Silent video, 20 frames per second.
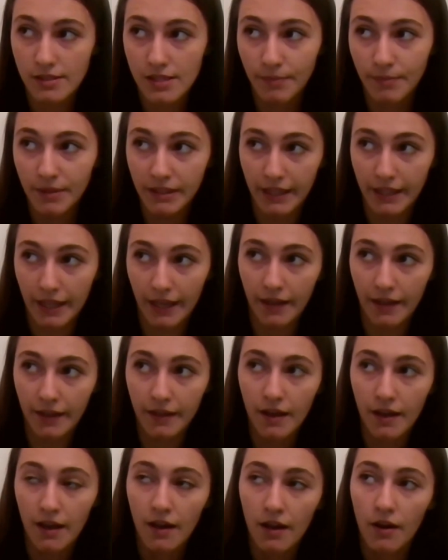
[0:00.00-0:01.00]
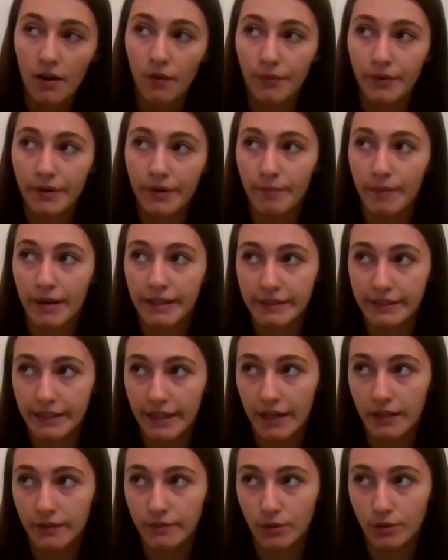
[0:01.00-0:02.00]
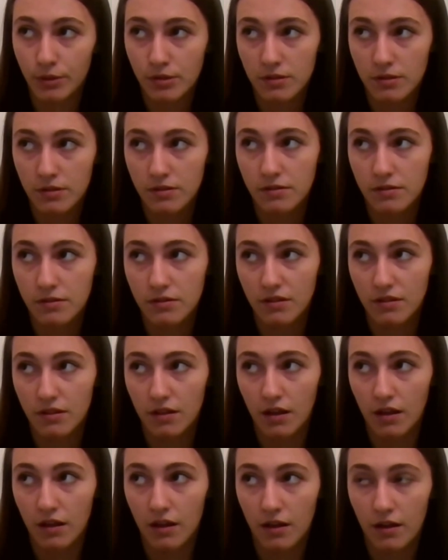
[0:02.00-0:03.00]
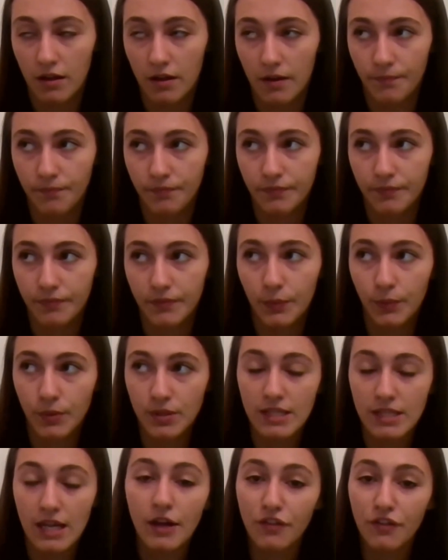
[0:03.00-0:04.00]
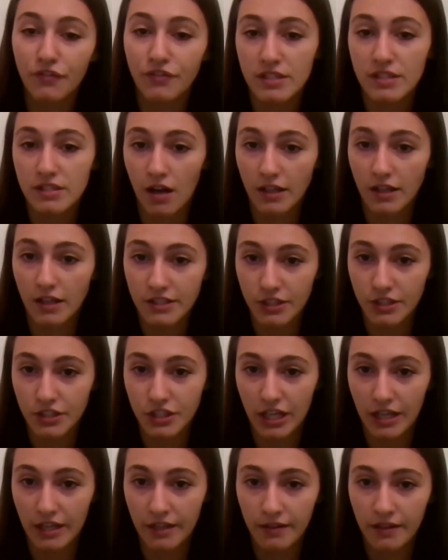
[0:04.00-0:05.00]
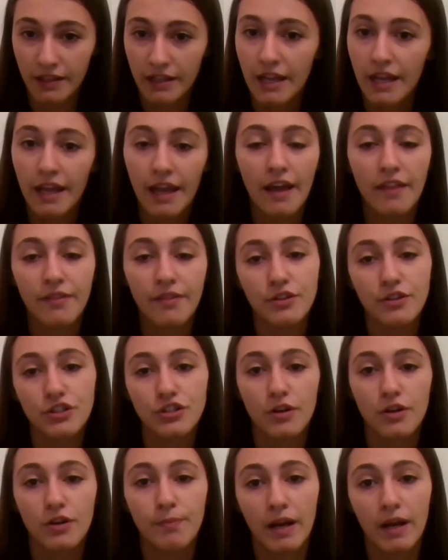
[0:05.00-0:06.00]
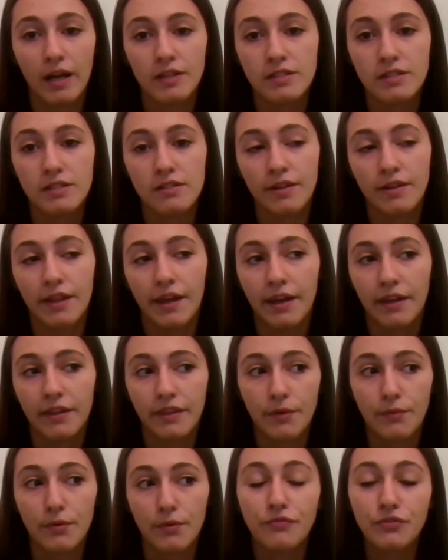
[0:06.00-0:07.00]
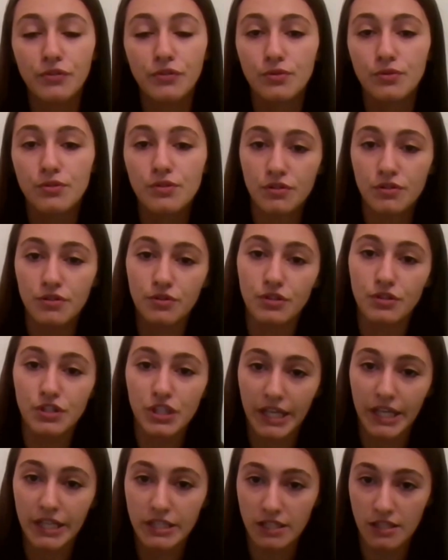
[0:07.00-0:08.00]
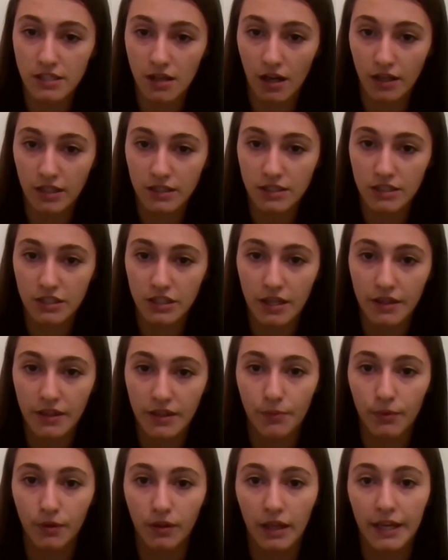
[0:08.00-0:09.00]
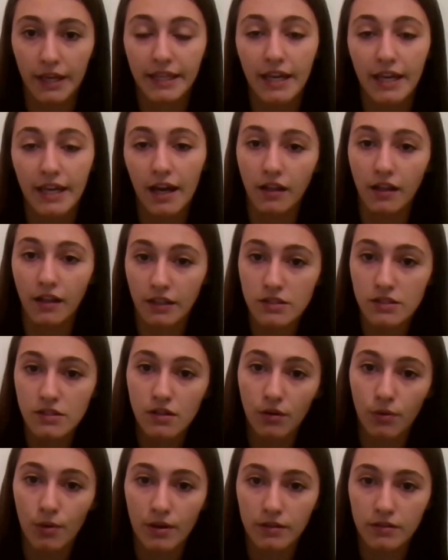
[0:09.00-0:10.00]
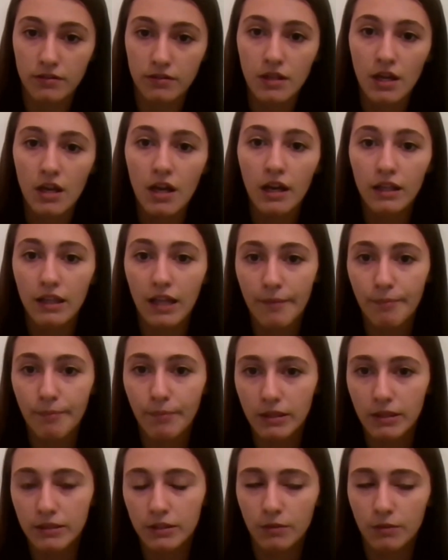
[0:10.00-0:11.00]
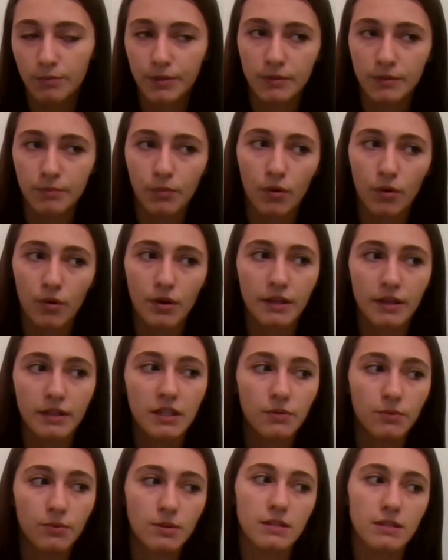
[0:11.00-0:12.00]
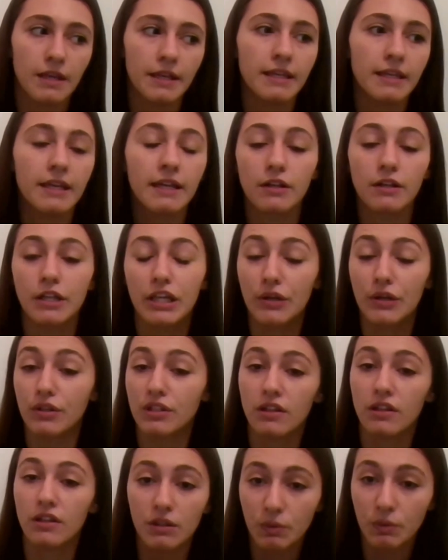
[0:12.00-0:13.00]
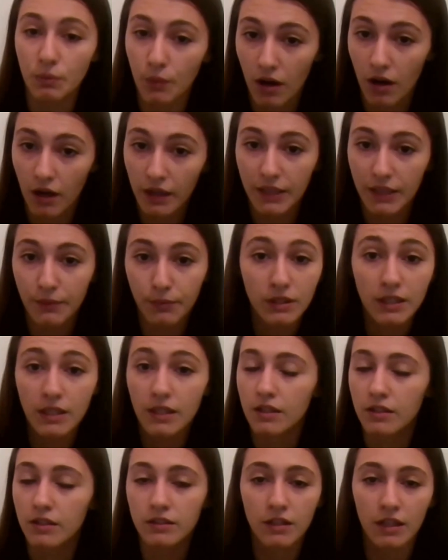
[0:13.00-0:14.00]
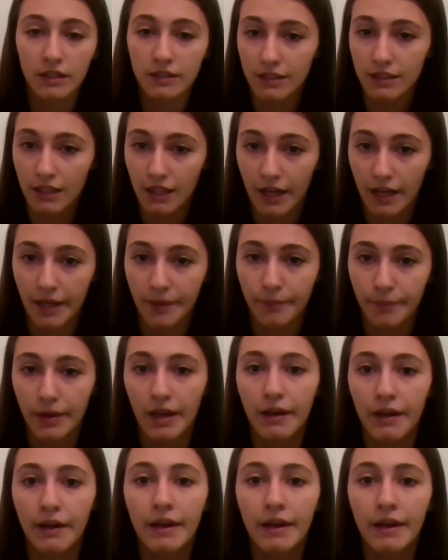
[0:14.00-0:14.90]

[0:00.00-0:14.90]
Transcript: summit day where my dad was, uh, was out of his oxygen. And the Sherpas, they, they refused to change his oxygen. They were like, yeah, let's go and climb a little bit more. And he was like, he could, he could not walk. He, was, he could not climb.